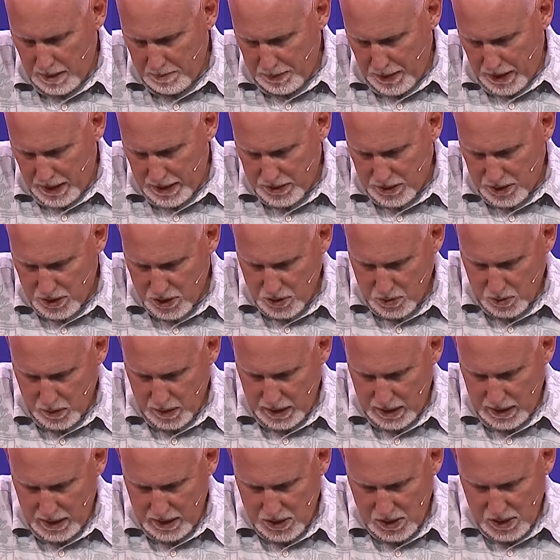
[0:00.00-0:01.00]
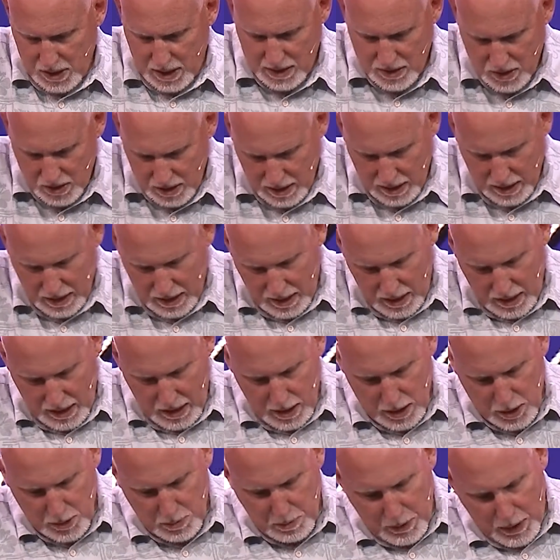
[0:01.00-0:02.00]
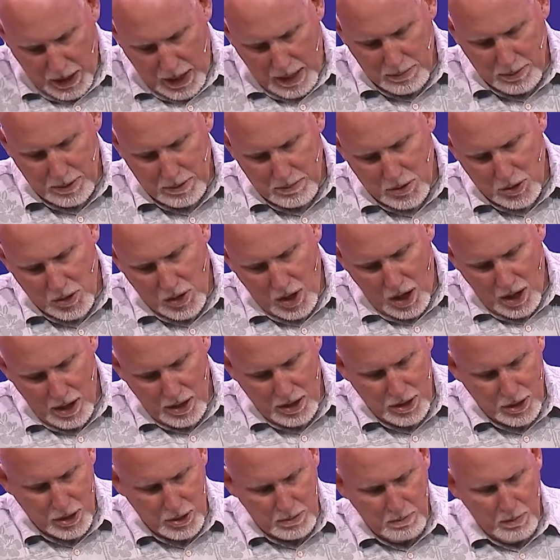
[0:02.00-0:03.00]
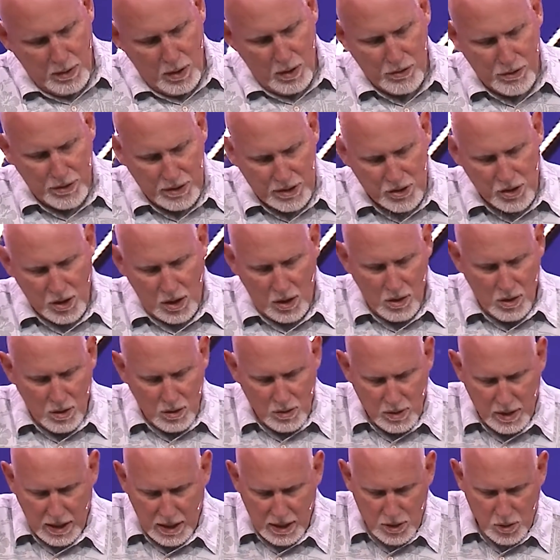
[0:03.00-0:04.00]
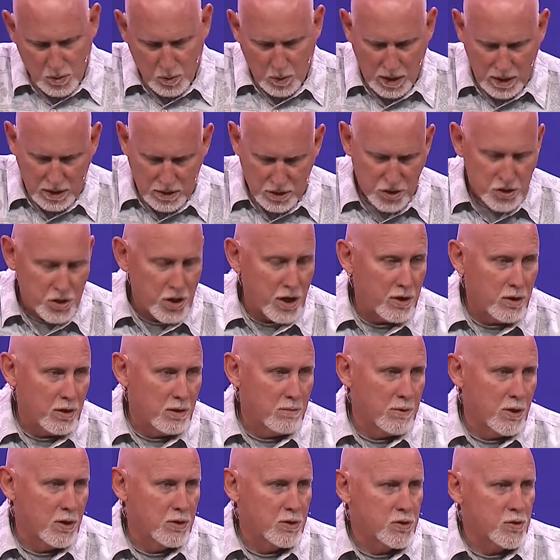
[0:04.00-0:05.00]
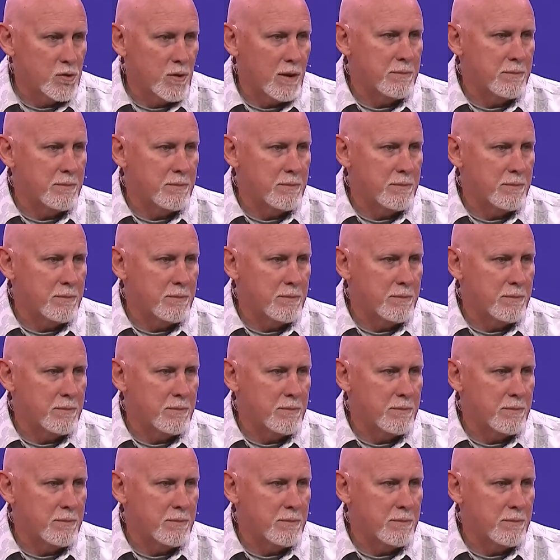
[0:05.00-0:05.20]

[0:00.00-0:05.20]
up on it this week. It says, its problems tarnish both its own as well as General Motors'